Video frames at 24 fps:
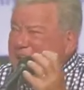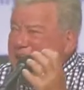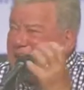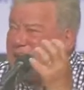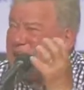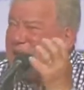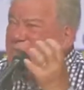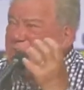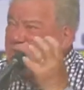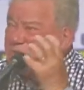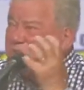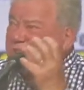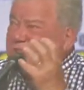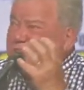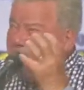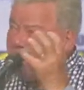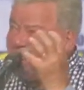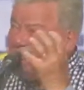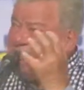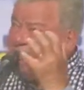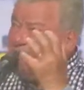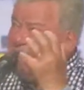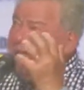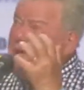it was
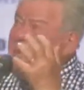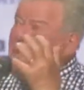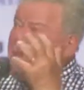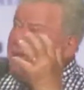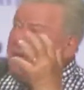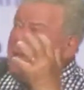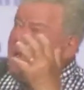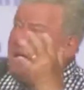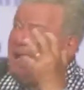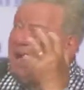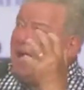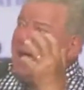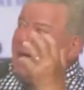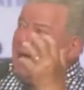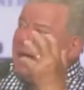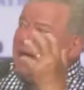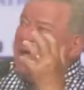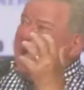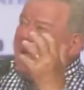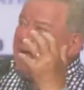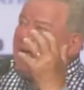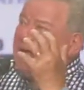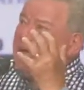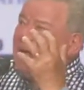like
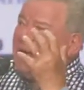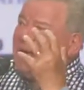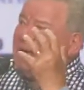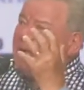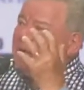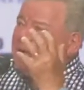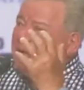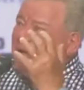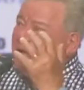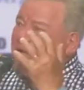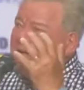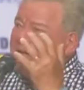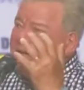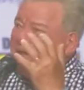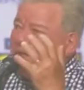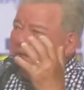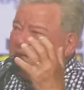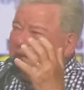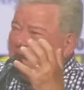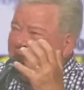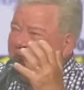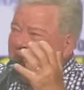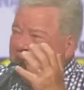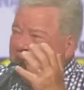a